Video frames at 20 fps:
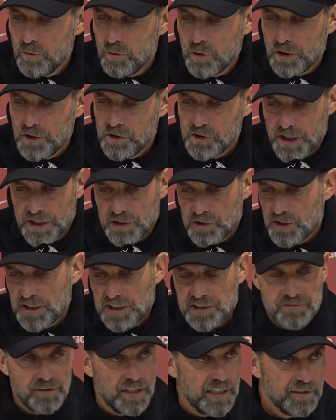early changes,
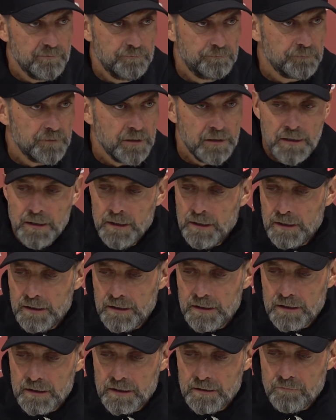that's fine.
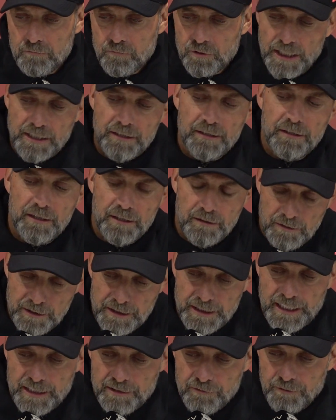Then in
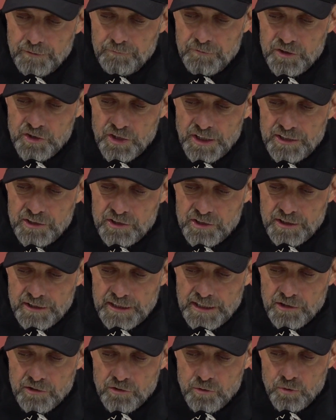the end, when we changed
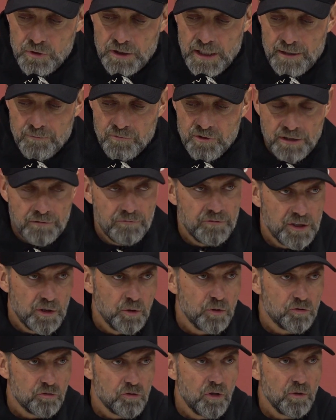another two times, then we
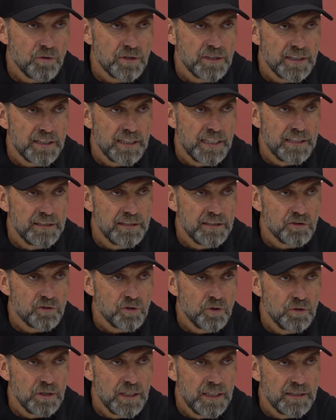controlled it again.
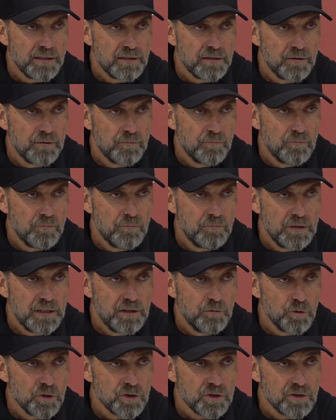So like
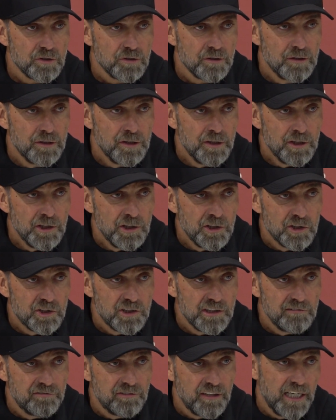Millie was
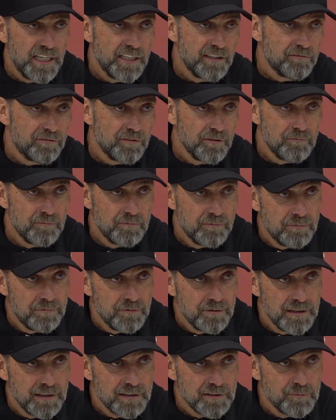still flying from
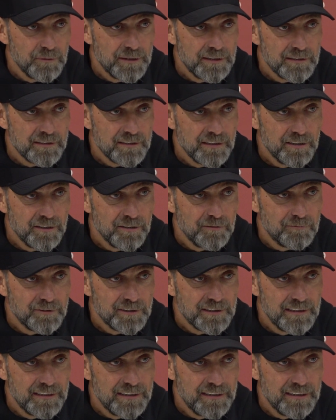last Wednesday,
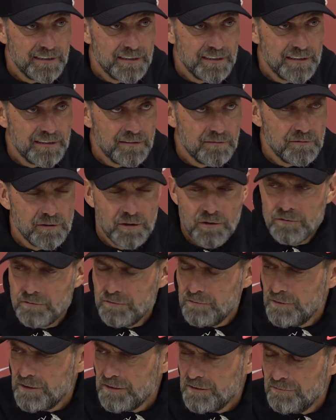obviously. No,
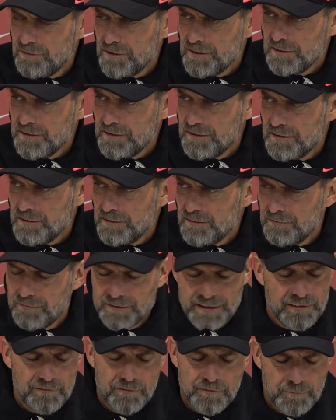what was it?
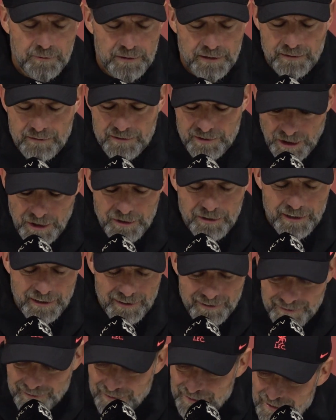Whenever Sorry. We played
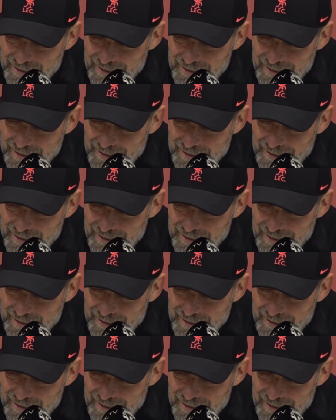Sunday.